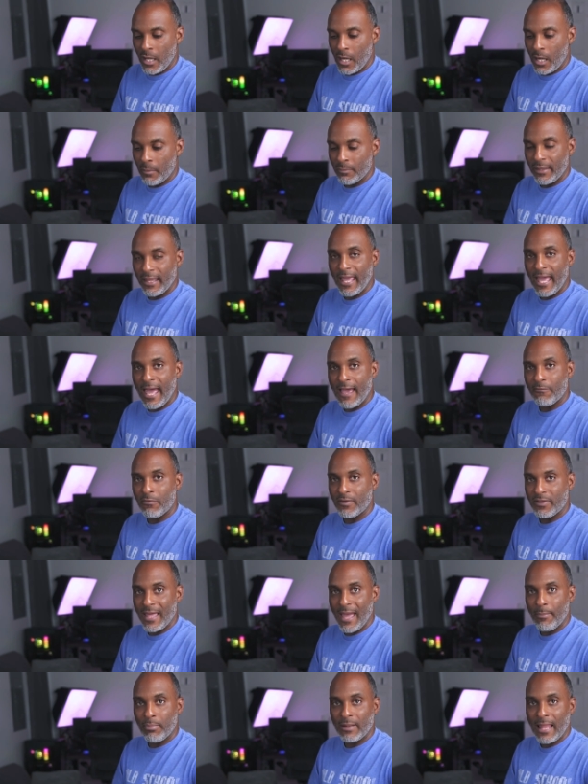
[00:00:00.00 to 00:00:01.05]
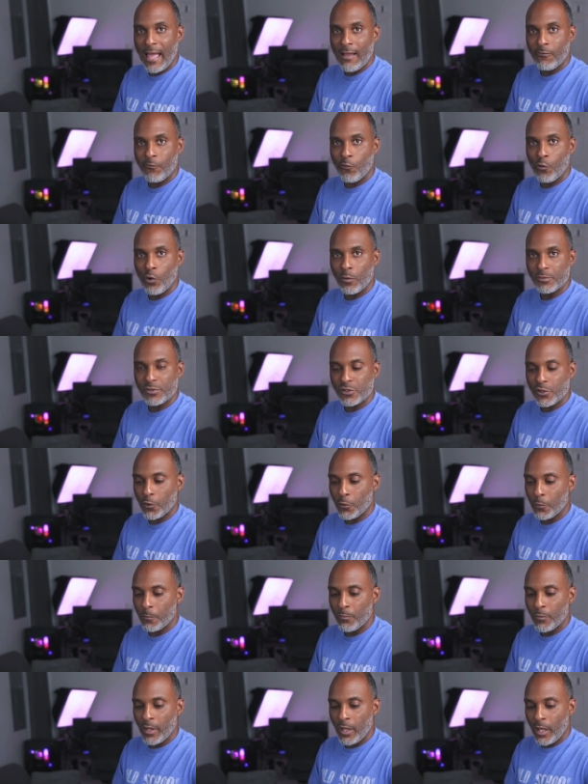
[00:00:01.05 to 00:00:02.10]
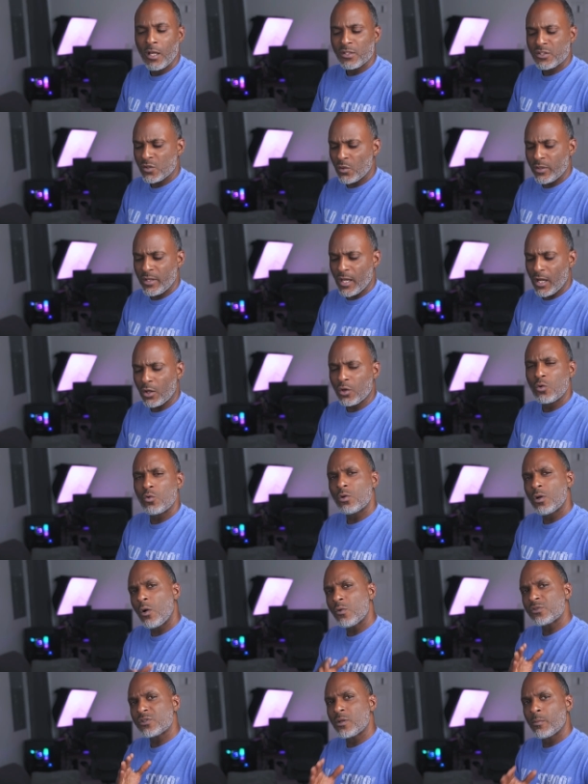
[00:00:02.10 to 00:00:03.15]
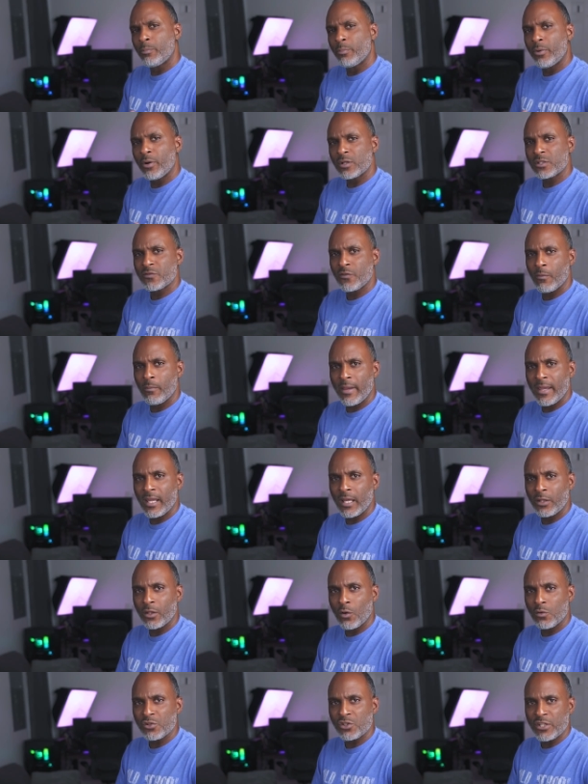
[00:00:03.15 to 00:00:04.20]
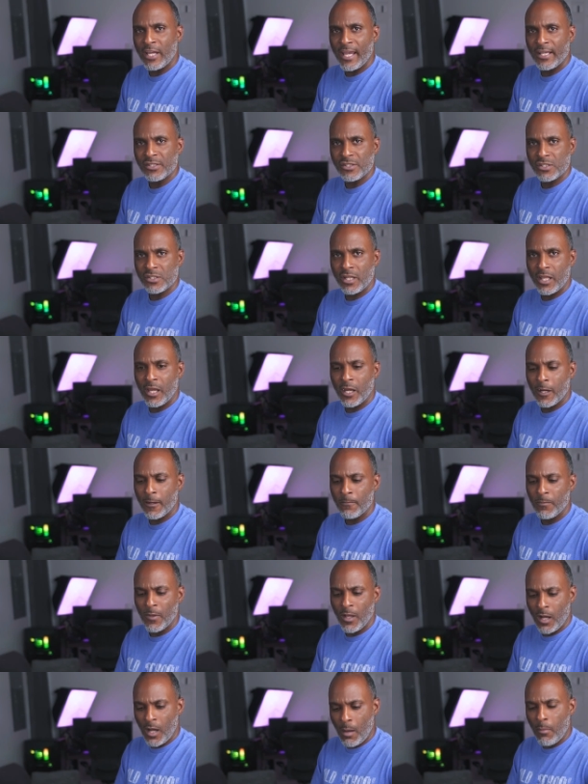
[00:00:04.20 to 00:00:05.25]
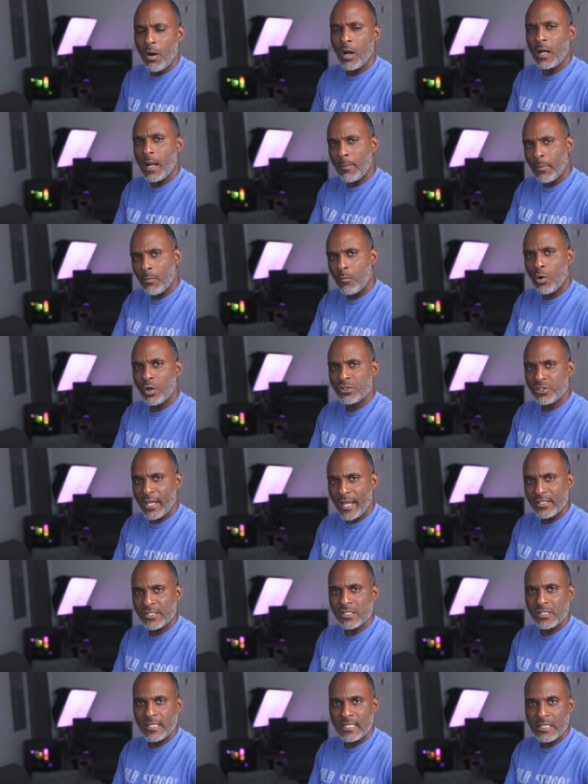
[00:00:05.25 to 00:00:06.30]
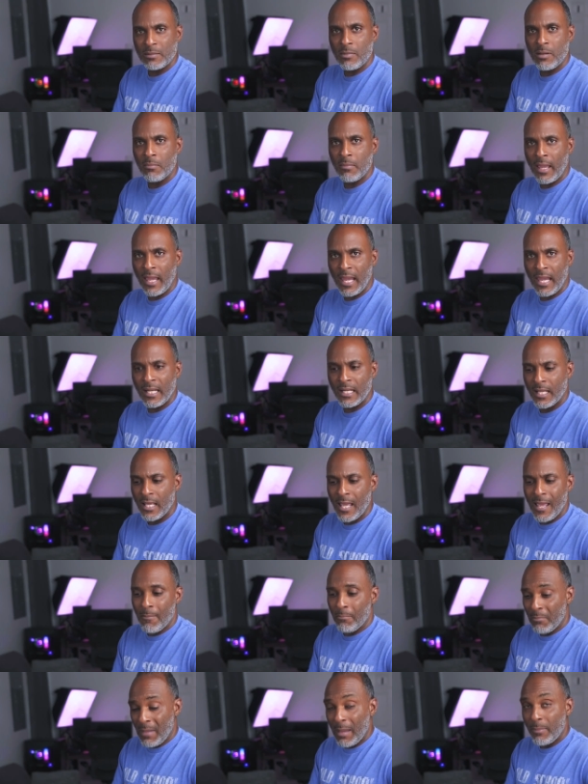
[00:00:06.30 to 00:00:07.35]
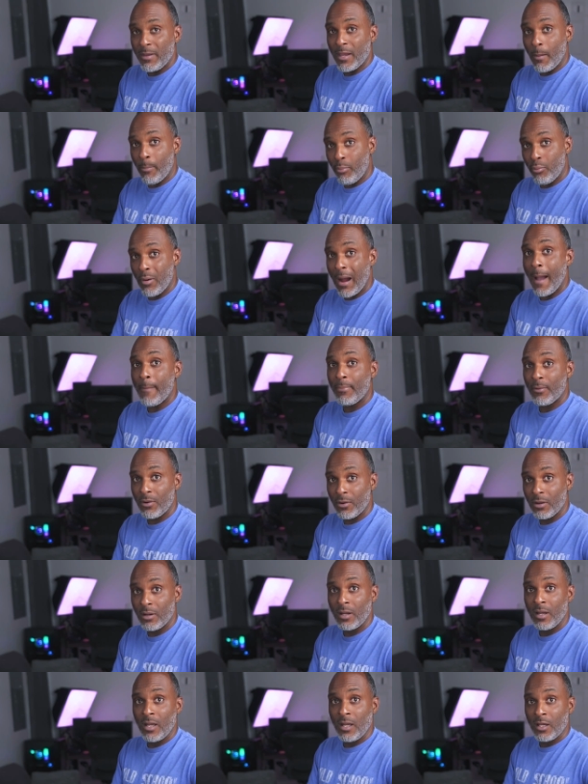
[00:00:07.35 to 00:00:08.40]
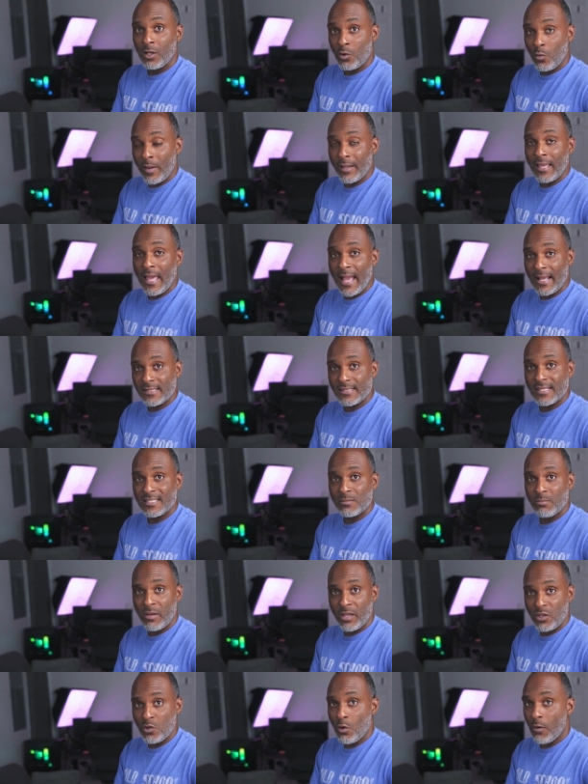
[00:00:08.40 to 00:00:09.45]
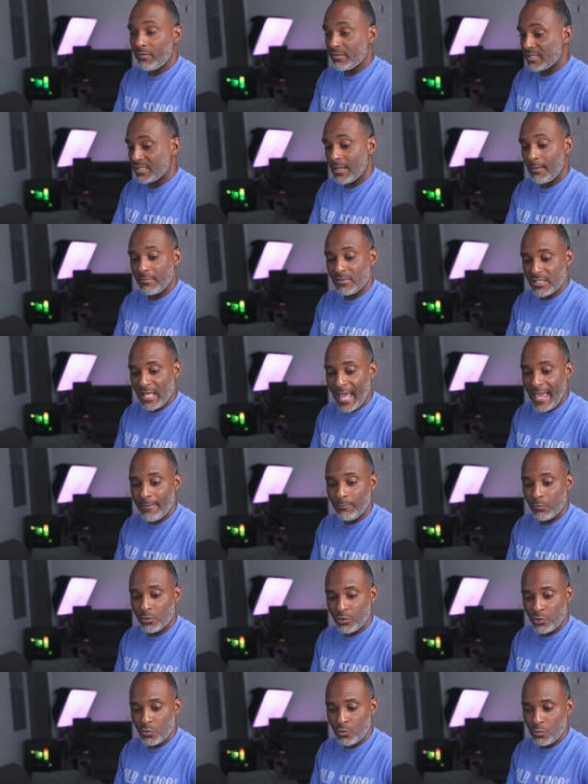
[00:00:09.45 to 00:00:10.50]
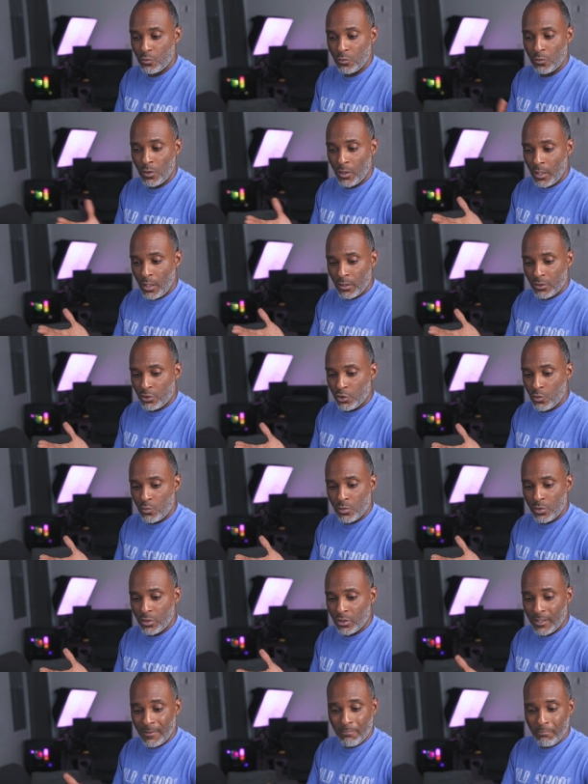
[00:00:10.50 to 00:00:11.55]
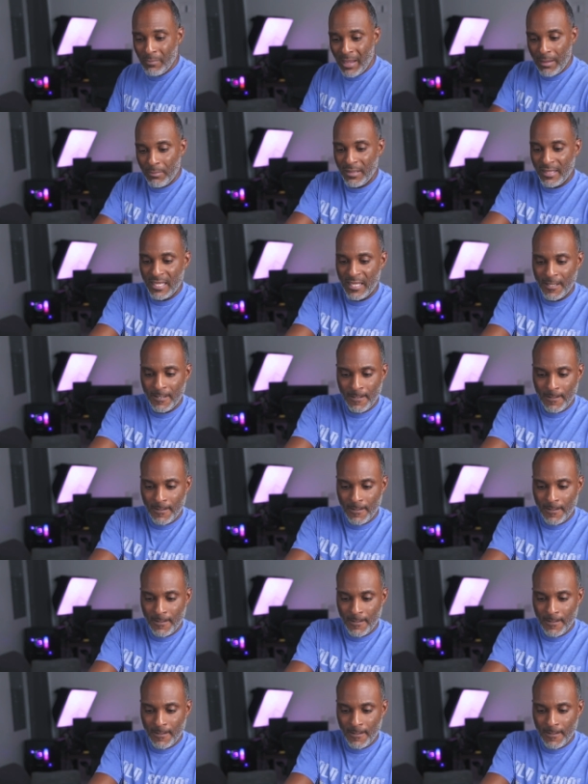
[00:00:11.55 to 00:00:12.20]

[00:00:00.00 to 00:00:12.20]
they have with that platform. So yeah, kudos to Boox for making those changes there. A couple more changes need to be made. Maybe a proper quick access menu of some type would do good. Maybe